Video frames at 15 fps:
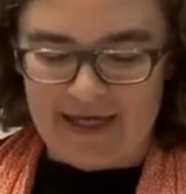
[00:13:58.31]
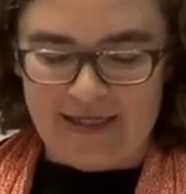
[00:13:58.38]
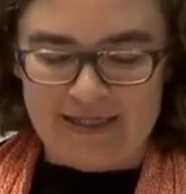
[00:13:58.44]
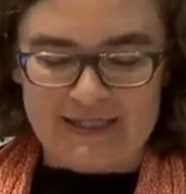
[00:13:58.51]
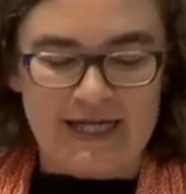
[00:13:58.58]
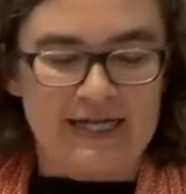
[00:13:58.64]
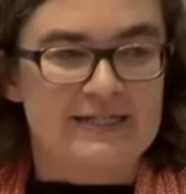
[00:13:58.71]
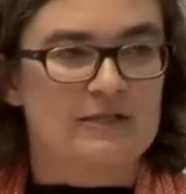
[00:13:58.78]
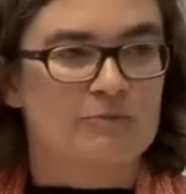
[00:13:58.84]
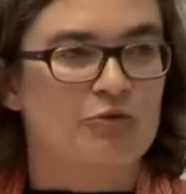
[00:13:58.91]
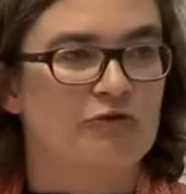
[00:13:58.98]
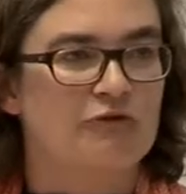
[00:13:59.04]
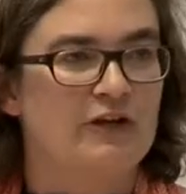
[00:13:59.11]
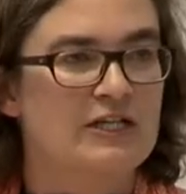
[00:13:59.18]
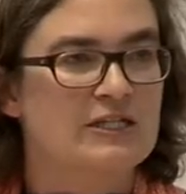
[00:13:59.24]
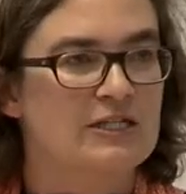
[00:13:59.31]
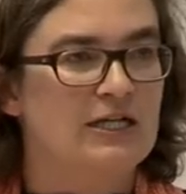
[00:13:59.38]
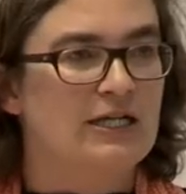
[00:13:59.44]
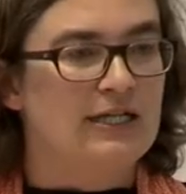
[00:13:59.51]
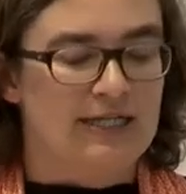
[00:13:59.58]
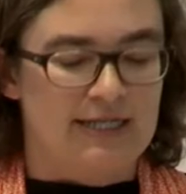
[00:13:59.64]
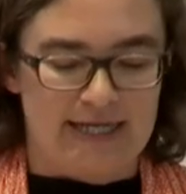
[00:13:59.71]
Lisa is a
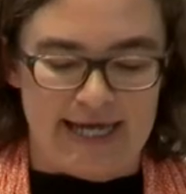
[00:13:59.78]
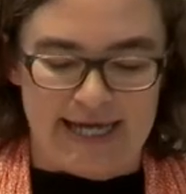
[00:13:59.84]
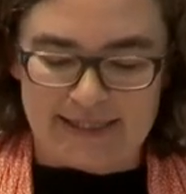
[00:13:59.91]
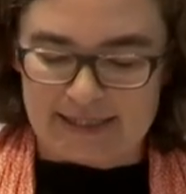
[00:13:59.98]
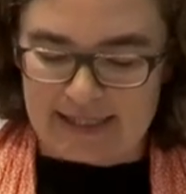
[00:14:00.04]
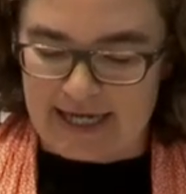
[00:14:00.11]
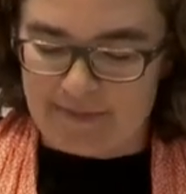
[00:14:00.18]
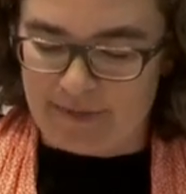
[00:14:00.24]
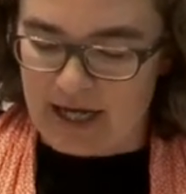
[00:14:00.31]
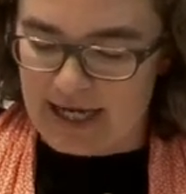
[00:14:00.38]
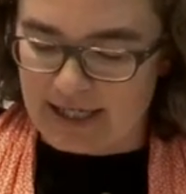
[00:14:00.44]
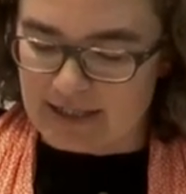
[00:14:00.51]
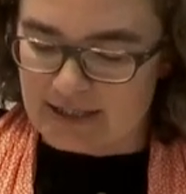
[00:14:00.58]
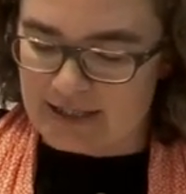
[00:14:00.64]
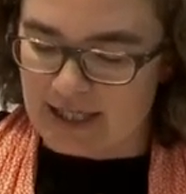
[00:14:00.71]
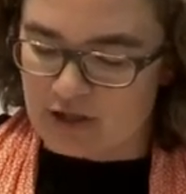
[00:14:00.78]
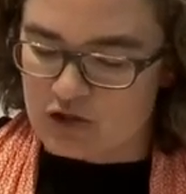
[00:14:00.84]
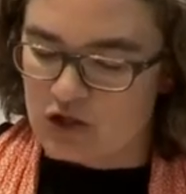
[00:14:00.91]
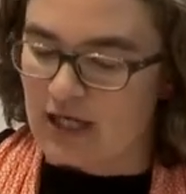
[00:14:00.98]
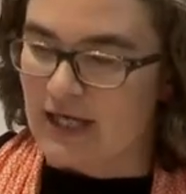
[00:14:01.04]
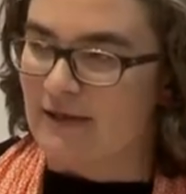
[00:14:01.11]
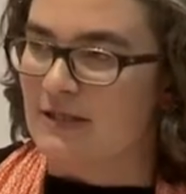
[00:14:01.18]
professor in landscape
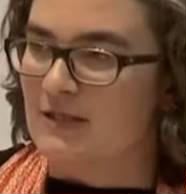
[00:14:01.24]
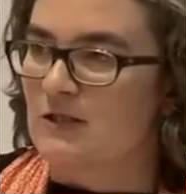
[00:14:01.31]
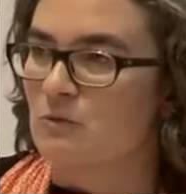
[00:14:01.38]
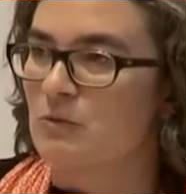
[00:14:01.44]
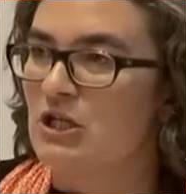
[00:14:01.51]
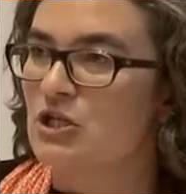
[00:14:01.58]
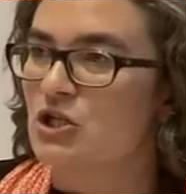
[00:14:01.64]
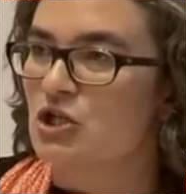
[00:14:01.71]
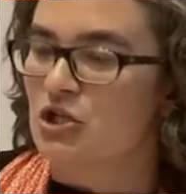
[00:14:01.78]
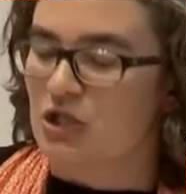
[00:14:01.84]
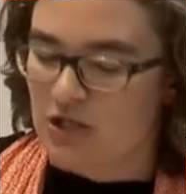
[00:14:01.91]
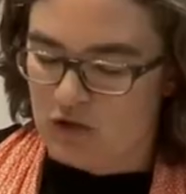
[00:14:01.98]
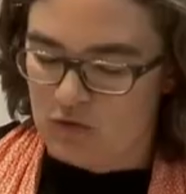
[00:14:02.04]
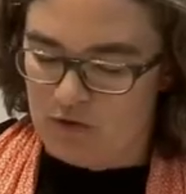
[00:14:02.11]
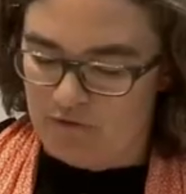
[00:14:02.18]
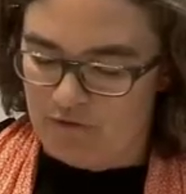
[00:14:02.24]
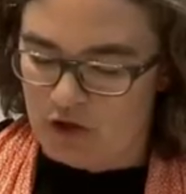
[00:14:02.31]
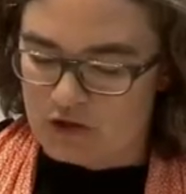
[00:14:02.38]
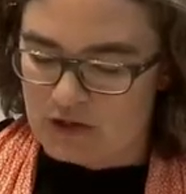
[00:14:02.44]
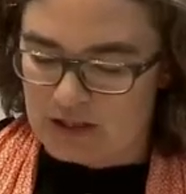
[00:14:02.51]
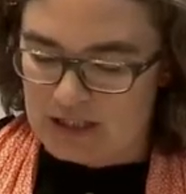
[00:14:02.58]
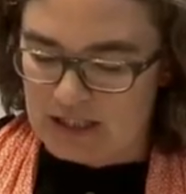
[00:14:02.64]
architecture at the Swedish
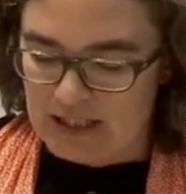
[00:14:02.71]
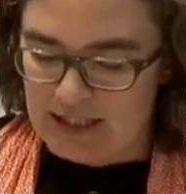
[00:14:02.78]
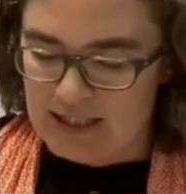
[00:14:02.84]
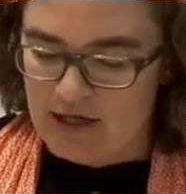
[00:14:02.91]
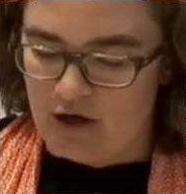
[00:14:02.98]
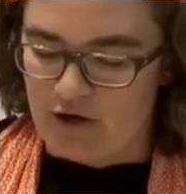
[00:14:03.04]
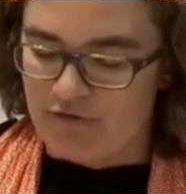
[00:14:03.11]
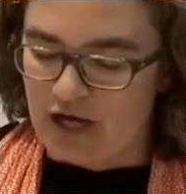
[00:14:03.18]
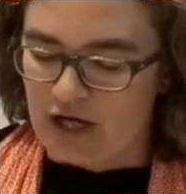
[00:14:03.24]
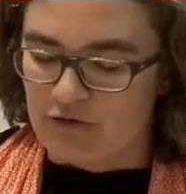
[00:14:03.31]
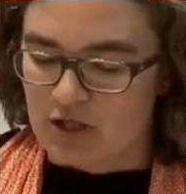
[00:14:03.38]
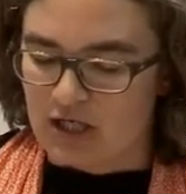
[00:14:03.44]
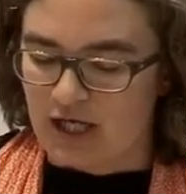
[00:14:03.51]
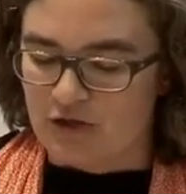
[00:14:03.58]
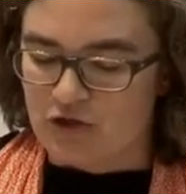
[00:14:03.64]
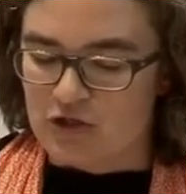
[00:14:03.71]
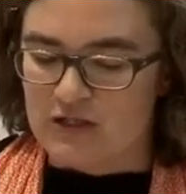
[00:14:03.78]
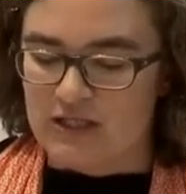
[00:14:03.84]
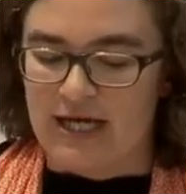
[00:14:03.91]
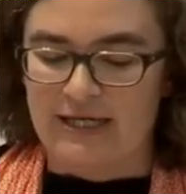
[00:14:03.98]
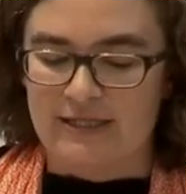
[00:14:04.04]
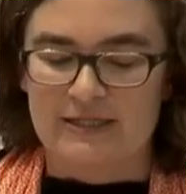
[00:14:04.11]
University of Agriculture
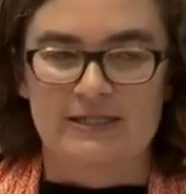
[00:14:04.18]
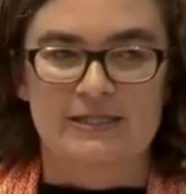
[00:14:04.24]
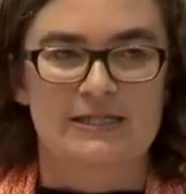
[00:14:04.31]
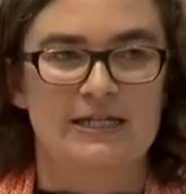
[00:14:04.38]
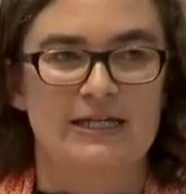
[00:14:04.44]
Sciences